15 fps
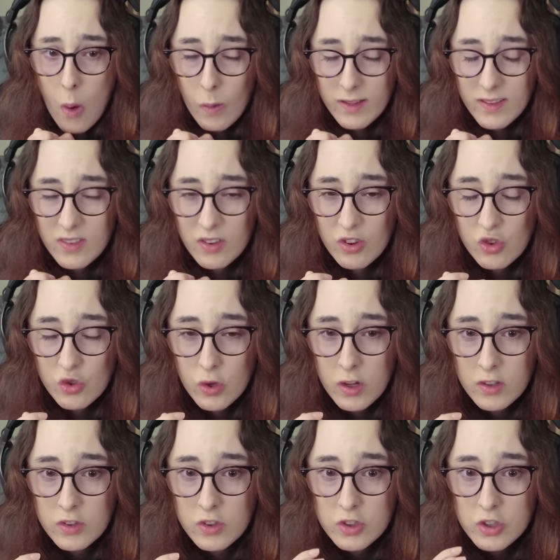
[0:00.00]
That's a
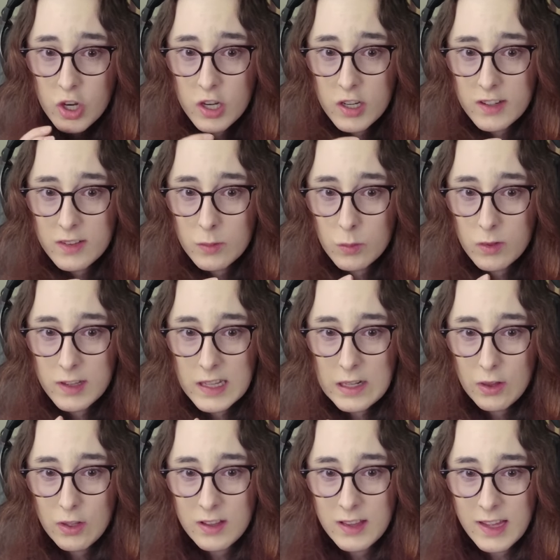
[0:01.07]
strong start.
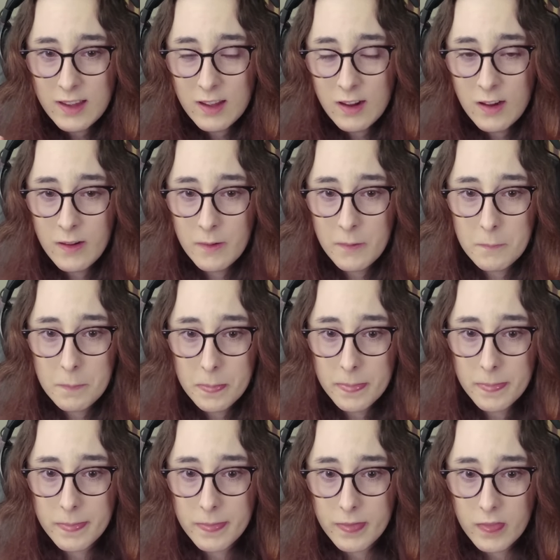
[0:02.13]
It looked like...
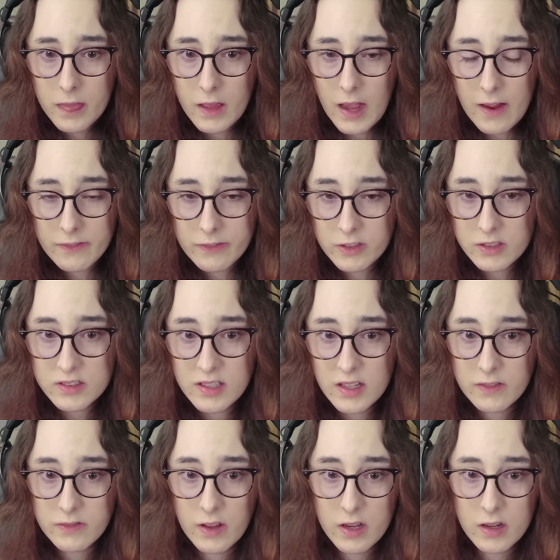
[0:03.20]
At first
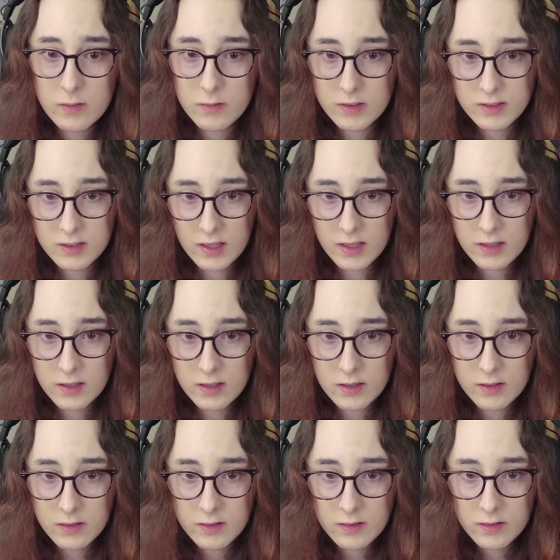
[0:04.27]
I thought it was
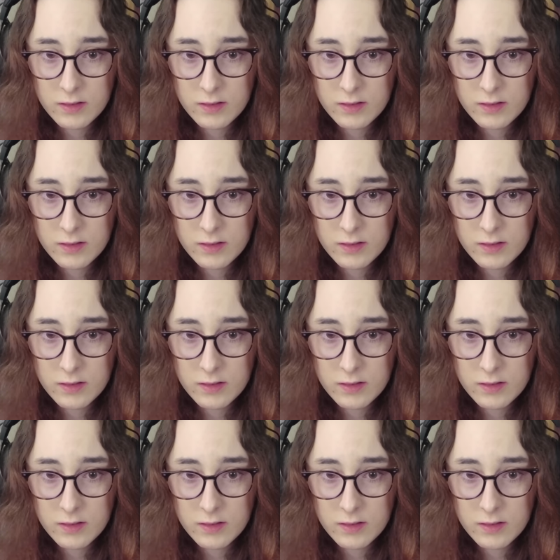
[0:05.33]
like...